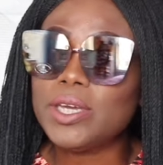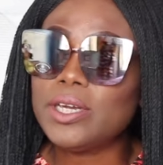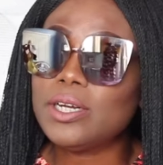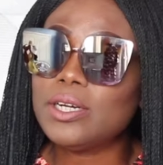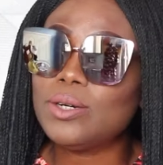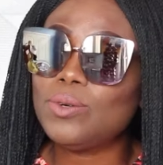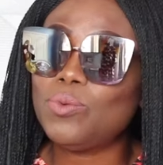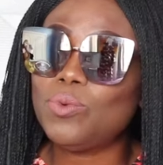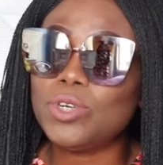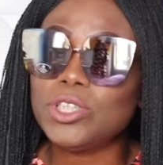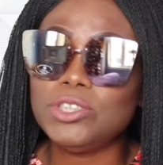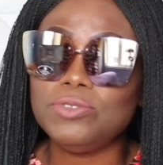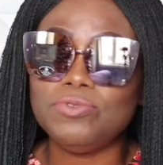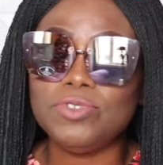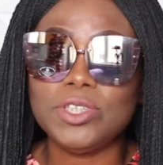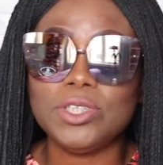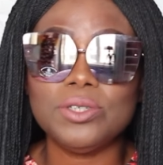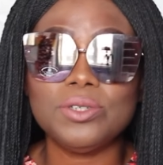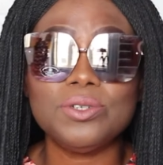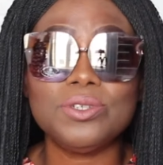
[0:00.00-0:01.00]
here, watch
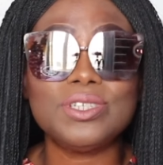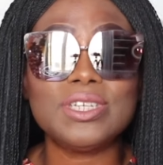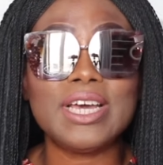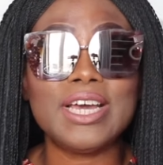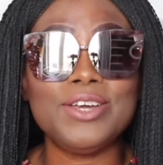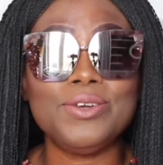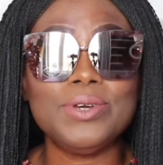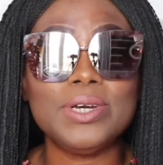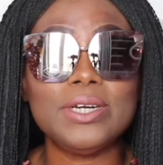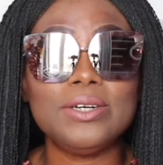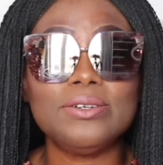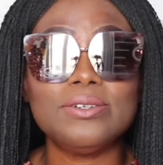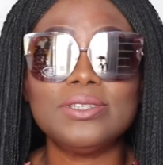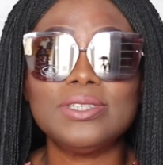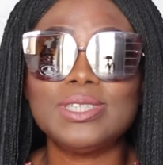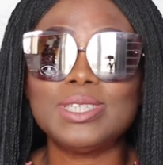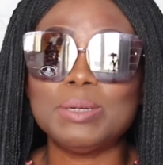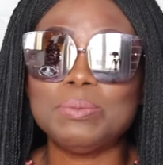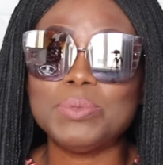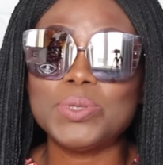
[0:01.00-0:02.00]
videos and you are not
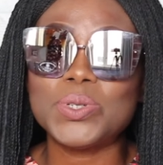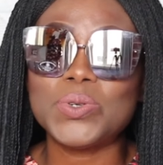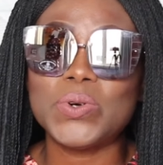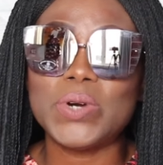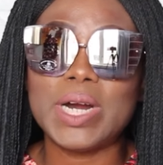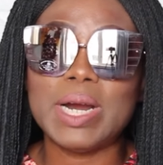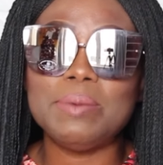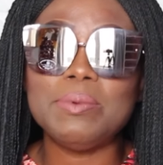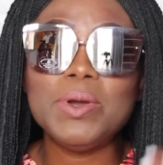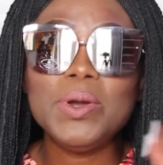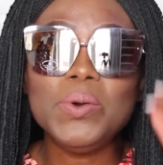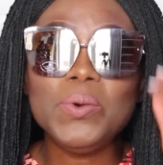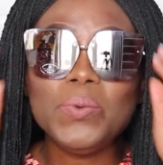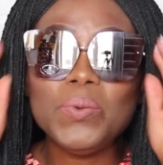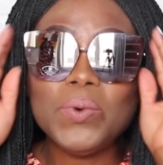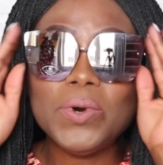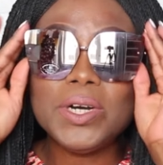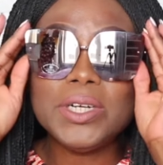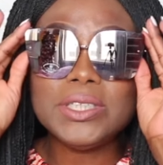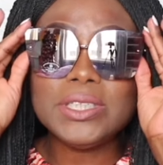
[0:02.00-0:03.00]
subscribed,
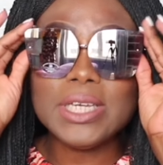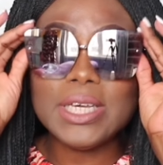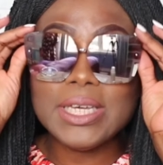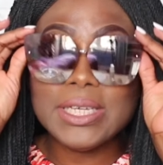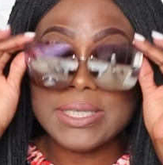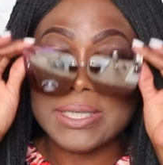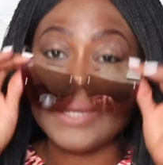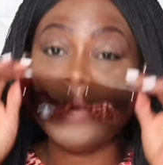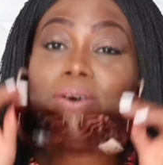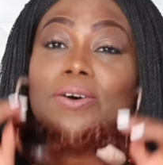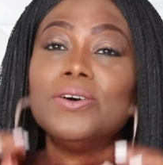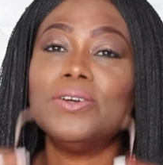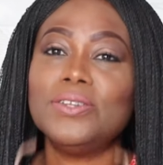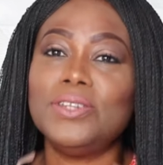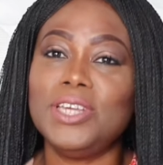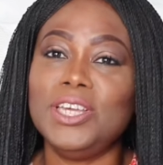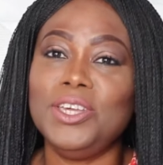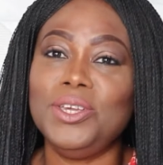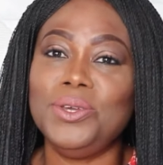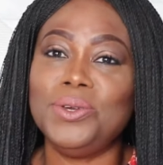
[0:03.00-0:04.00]
what is
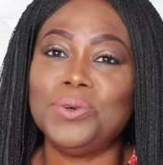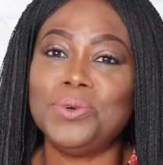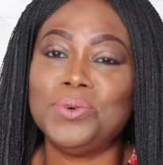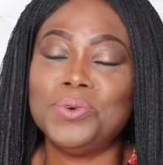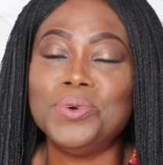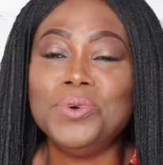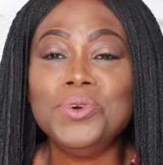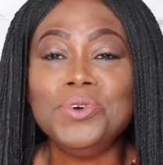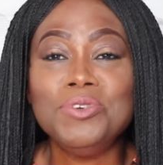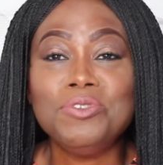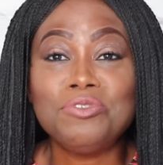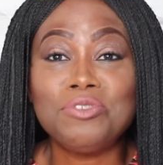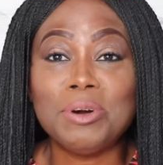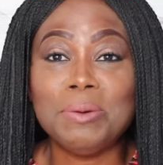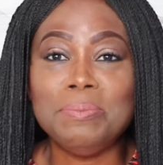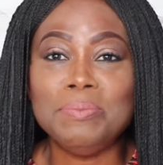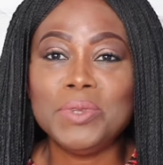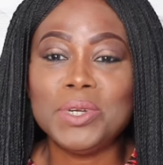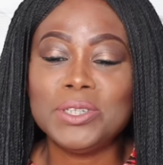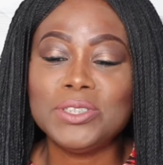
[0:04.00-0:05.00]
holding you
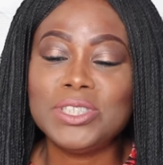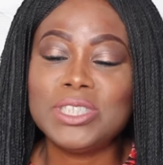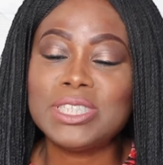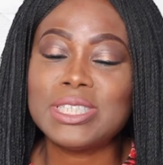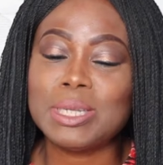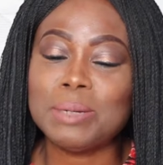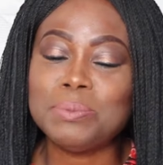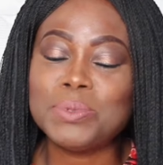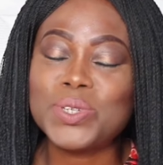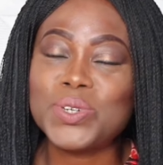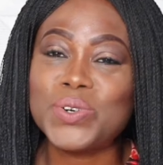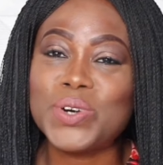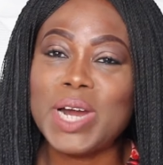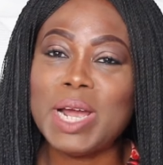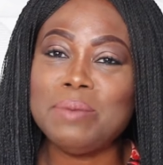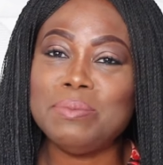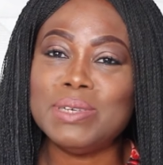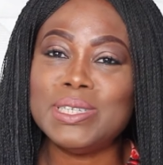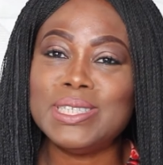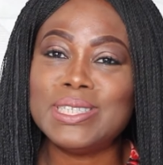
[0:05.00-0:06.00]
from not
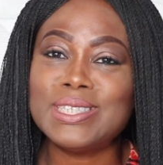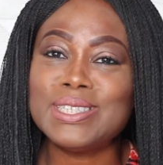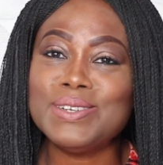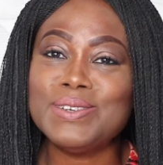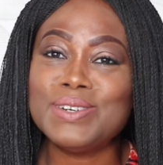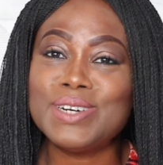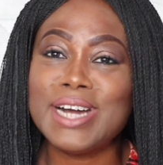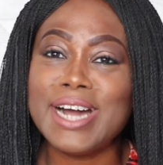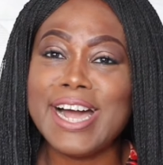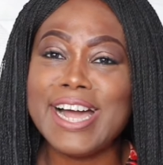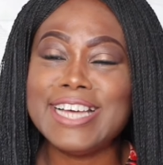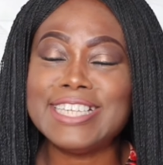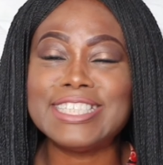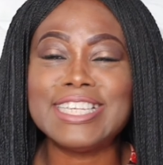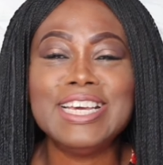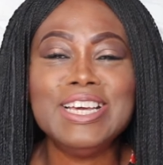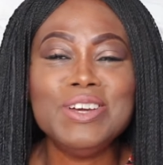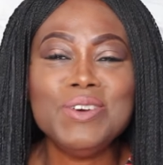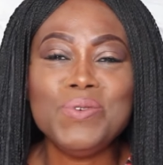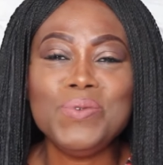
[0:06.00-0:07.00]
subscribing? So guys,
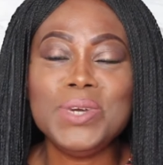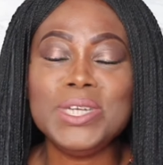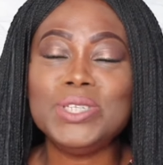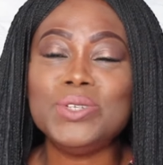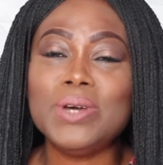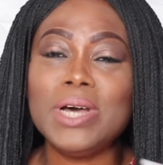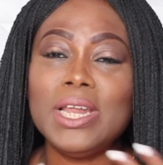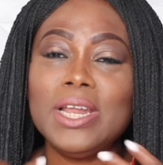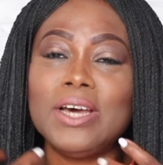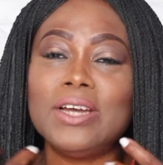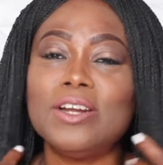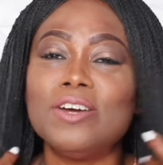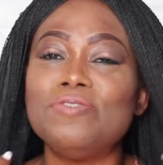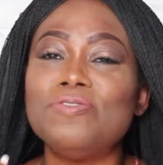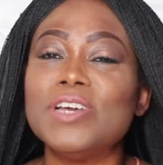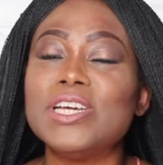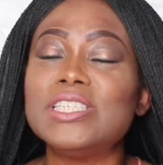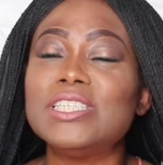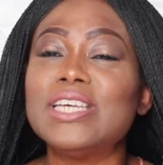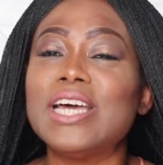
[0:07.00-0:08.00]
we do a lot
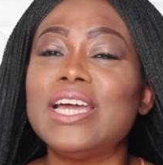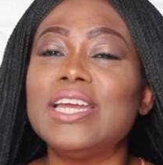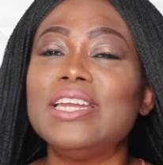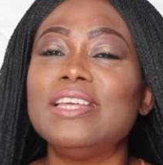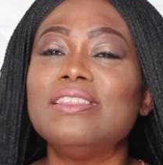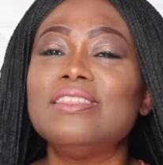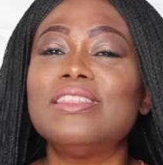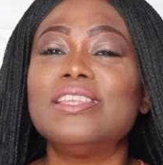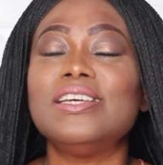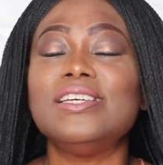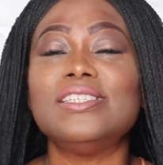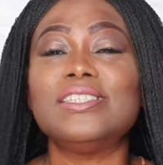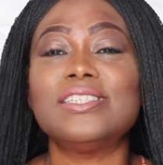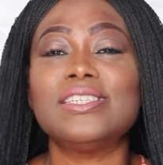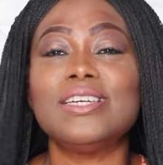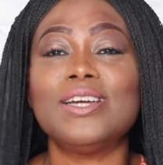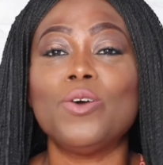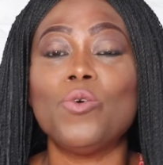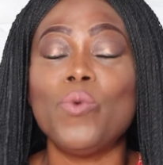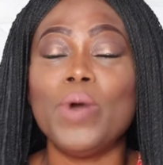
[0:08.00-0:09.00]
of exciting things
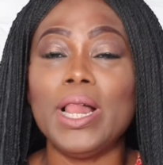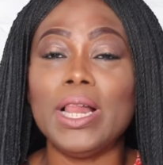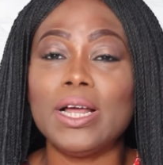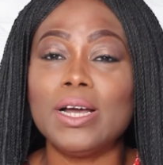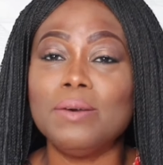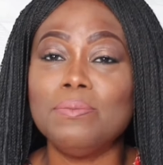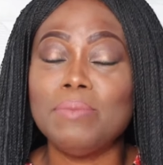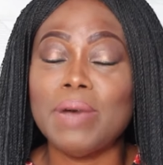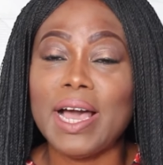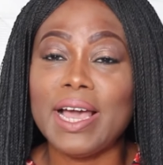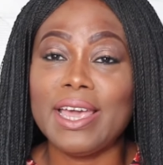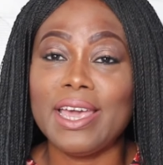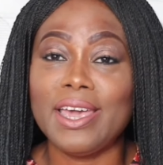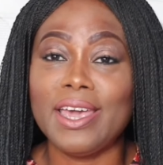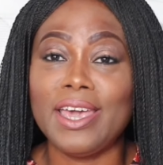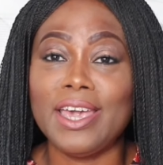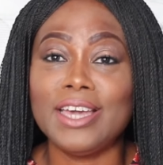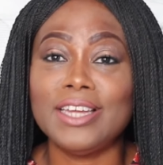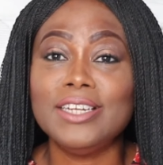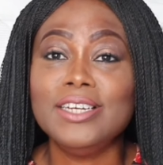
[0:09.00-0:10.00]
here. Welcome back
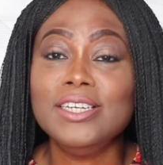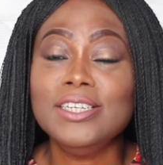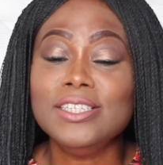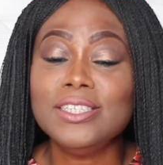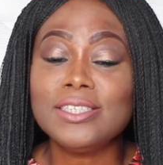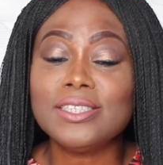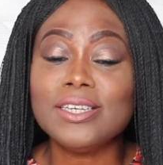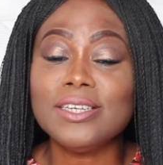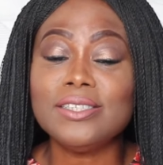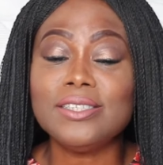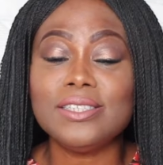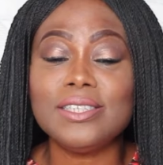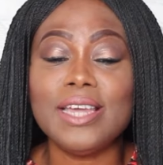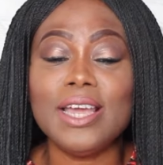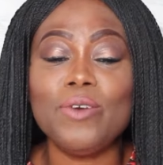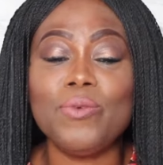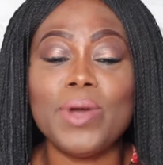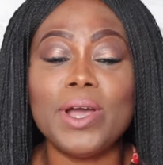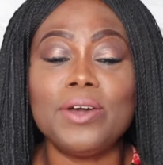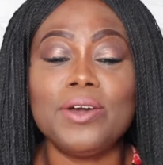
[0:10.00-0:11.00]
again. So
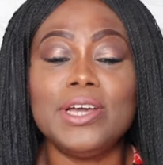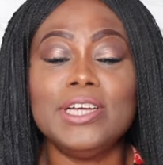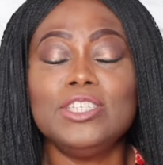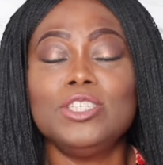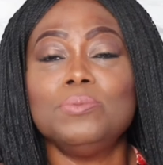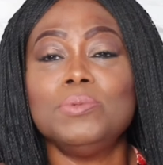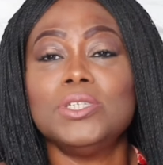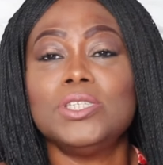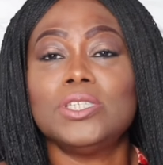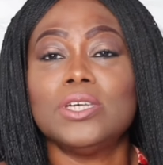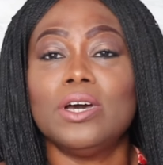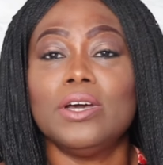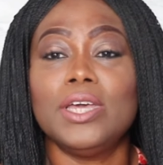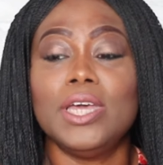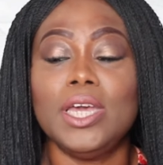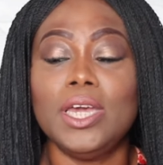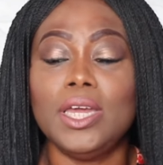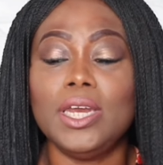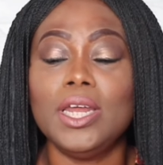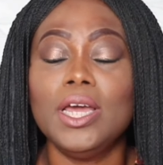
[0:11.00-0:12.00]
today we're going to be
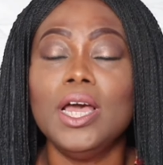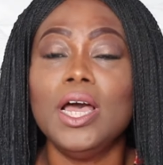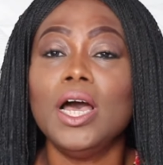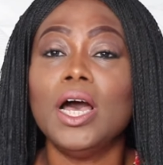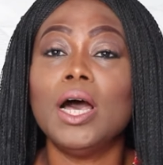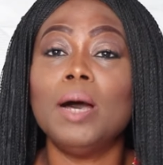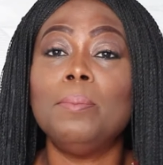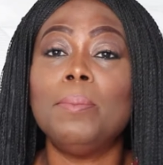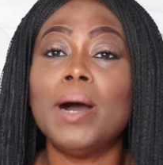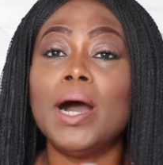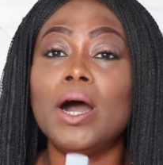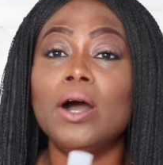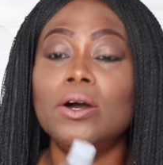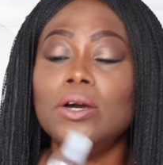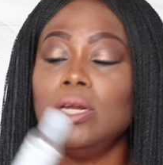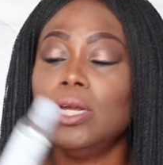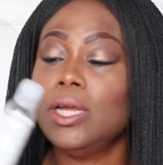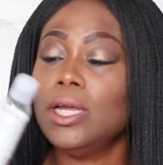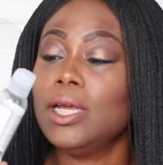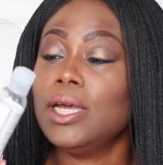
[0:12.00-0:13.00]
talking about